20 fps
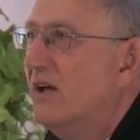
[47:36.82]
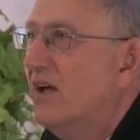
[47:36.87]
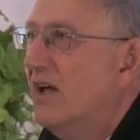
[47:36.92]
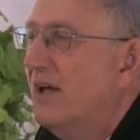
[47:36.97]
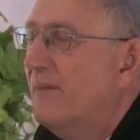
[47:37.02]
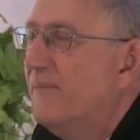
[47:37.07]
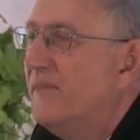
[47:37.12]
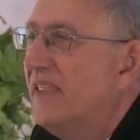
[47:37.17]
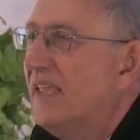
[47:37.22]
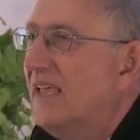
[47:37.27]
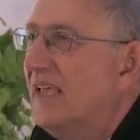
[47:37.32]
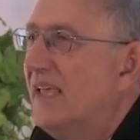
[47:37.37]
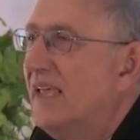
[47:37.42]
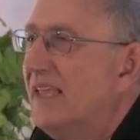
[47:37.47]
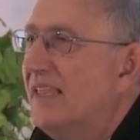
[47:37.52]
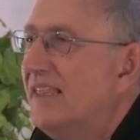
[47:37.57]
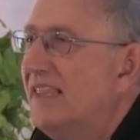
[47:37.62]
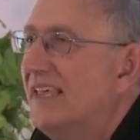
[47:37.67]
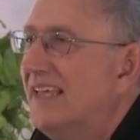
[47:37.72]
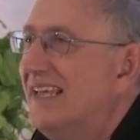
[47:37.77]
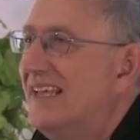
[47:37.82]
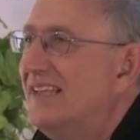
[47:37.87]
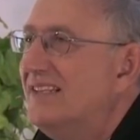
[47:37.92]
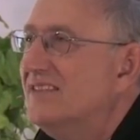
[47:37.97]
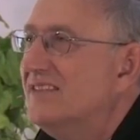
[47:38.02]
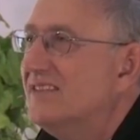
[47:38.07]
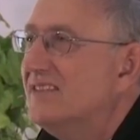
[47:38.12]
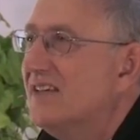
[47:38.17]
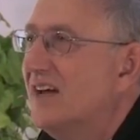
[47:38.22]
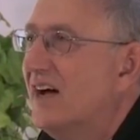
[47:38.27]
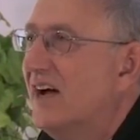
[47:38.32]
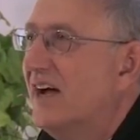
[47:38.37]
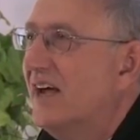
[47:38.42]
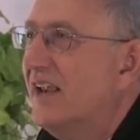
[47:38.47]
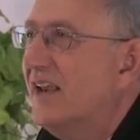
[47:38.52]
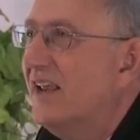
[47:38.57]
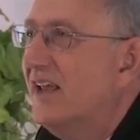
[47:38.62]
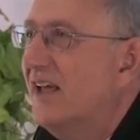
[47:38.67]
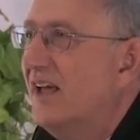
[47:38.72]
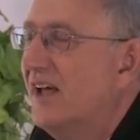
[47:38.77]
am in the
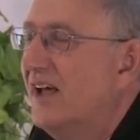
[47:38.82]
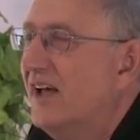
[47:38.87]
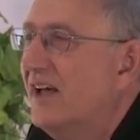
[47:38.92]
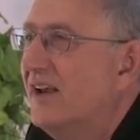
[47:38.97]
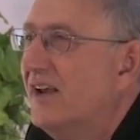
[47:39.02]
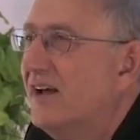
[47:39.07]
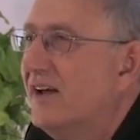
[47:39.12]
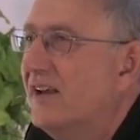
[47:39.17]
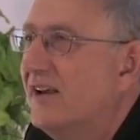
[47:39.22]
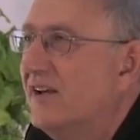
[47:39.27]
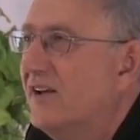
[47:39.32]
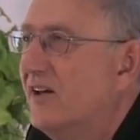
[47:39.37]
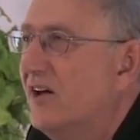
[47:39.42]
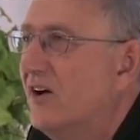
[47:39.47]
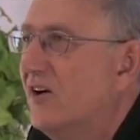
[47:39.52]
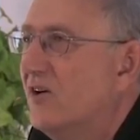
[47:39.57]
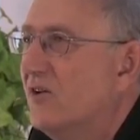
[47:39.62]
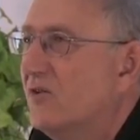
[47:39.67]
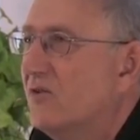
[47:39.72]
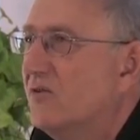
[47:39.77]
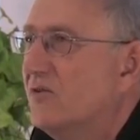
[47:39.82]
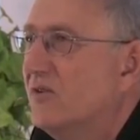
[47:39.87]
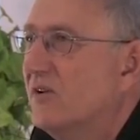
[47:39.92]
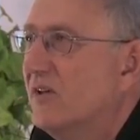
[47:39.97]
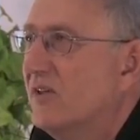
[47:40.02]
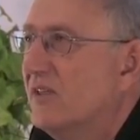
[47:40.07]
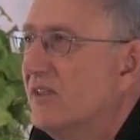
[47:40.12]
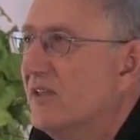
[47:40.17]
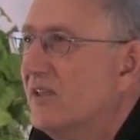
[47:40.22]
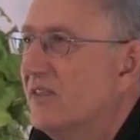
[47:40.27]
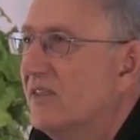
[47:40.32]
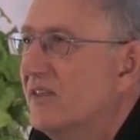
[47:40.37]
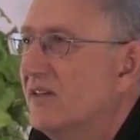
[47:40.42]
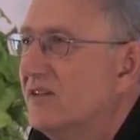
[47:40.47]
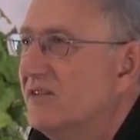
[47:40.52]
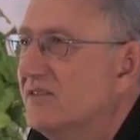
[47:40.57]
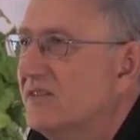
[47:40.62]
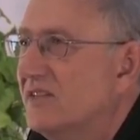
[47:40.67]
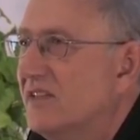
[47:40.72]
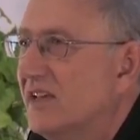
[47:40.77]
inside and I know that
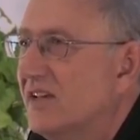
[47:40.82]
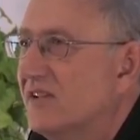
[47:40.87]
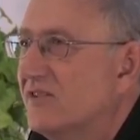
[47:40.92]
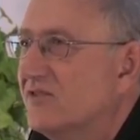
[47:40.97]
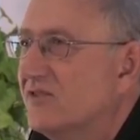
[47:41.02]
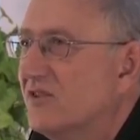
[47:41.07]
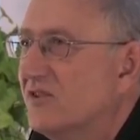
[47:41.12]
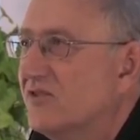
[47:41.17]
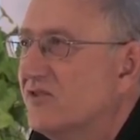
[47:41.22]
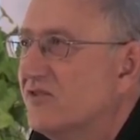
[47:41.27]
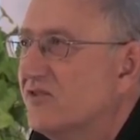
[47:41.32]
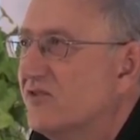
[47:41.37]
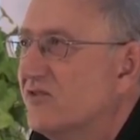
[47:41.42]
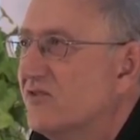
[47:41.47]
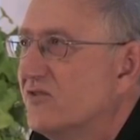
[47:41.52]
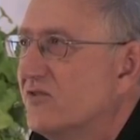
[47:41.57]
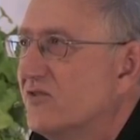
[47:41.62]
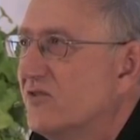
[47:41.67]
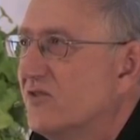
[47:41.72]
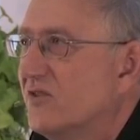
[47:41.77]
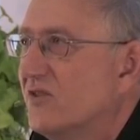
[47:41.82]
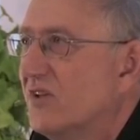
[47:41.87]
these things are true.